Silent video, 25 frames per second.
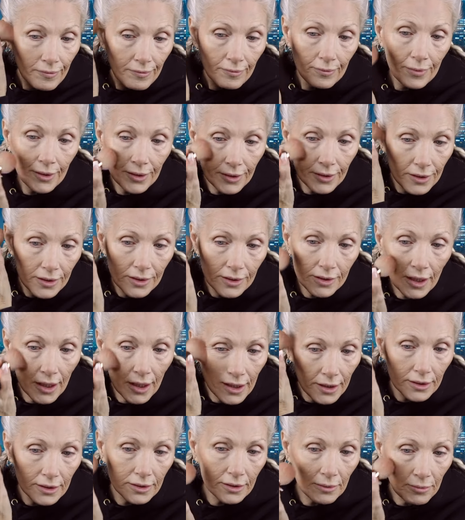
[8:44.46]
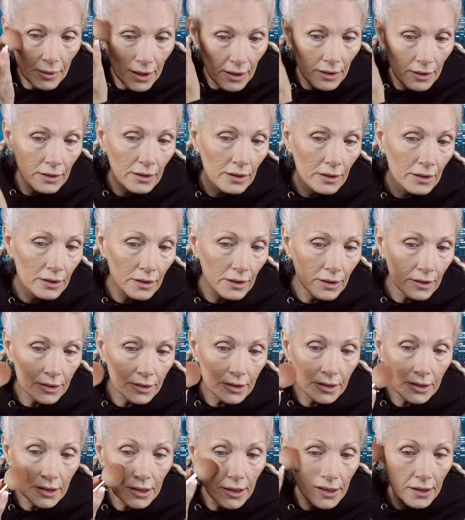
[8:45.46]
put the slightest amount on our
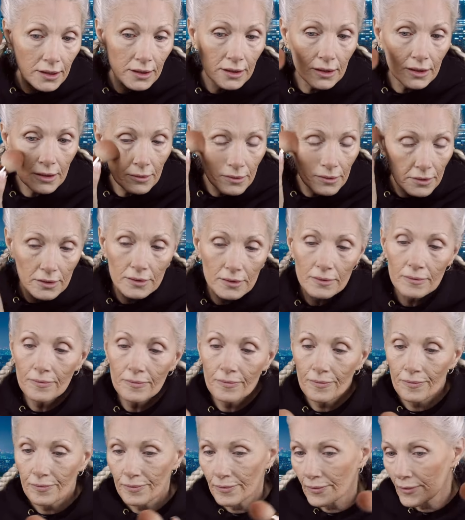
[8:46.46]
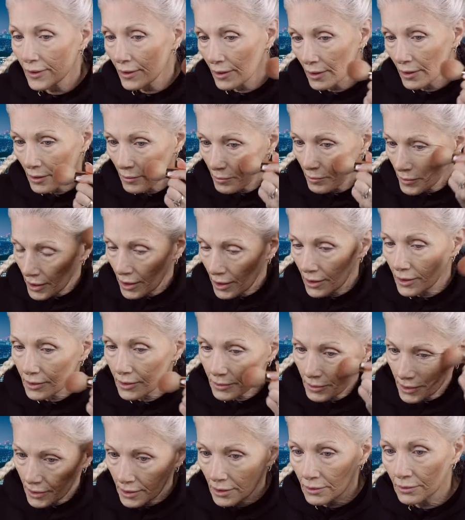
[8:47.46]
cheek
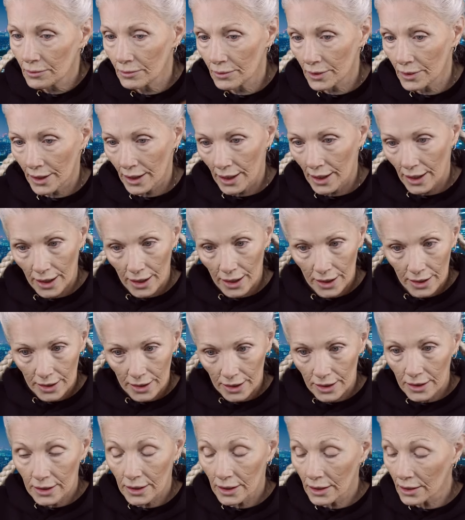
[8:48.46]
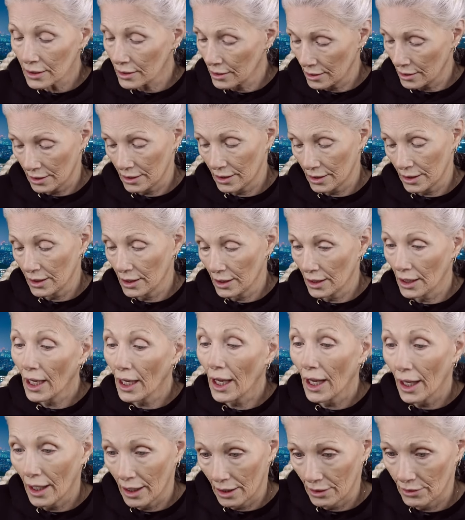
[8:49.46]
because we don't want to add anything
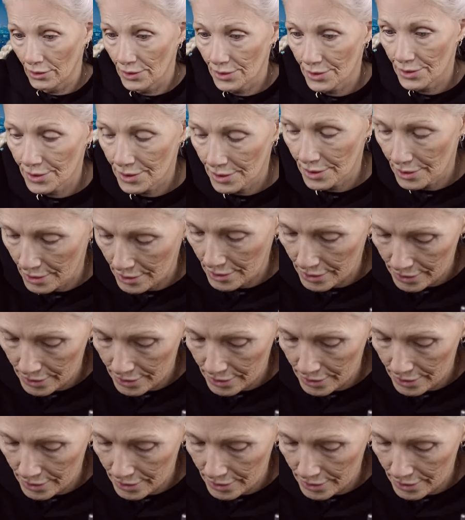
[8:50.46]
else.